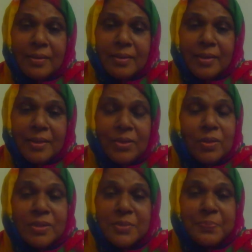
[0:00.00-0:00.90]
It
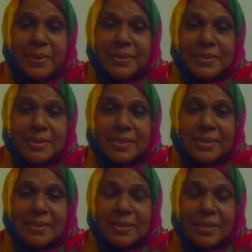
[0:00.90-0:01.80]
all depends.
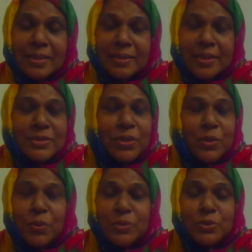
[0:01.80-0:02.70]
There's a
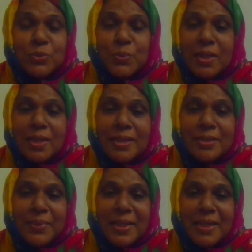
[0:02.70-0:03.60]
huge
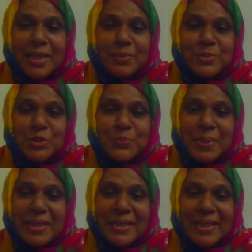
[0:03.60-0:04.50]
world when it comes to
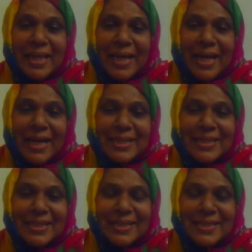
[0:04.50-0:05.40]
painting and art.
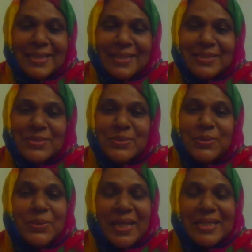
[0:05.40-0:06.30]
So
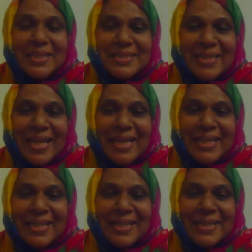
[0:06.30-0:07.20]
you can
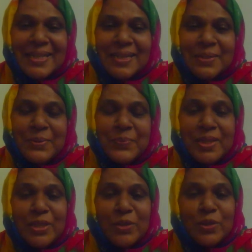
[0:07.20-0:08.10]
decide
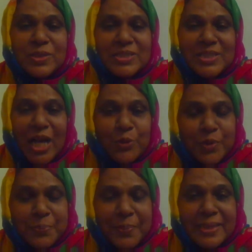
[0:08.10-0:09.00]
whether you're going to start
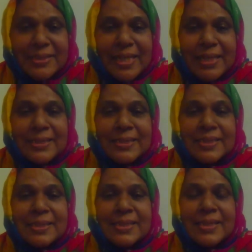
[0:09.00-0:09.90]
with basics
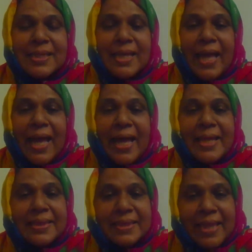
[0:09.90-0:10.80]

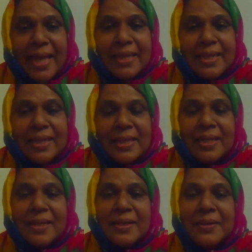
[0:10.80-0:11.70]
and then
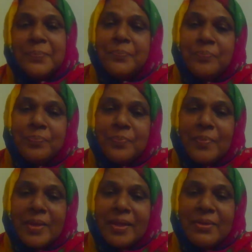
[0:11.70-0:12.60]

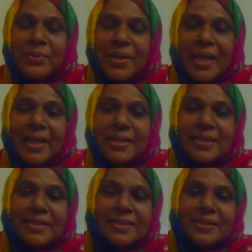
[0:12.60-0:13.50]
create
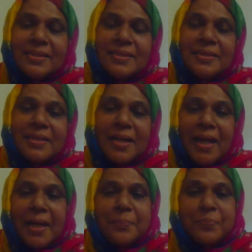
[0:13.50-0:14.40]

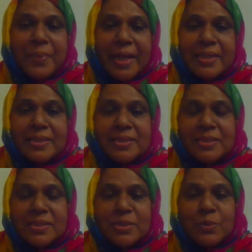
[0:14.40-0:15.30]
and
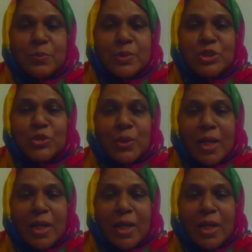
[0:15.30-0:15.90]
practice which you